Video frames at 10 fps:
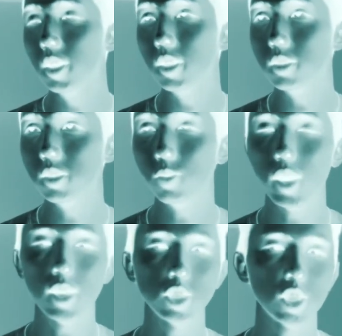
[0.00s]
new
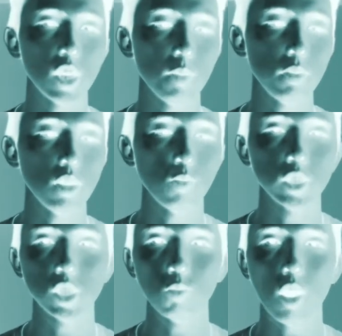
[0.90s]
age, hippie,
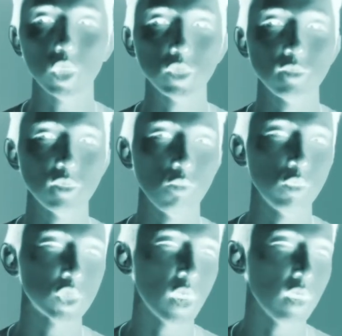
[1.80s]
wishy-washy stuff,
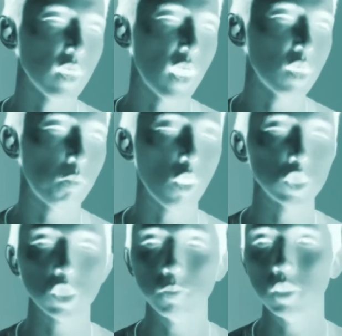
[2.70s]
which I kind of
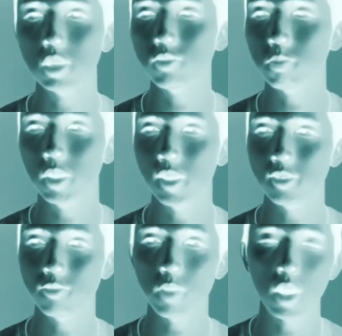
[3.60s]
partially believe in because
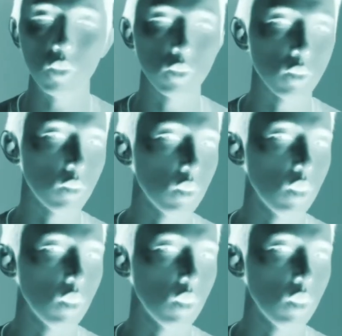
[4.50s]
of my other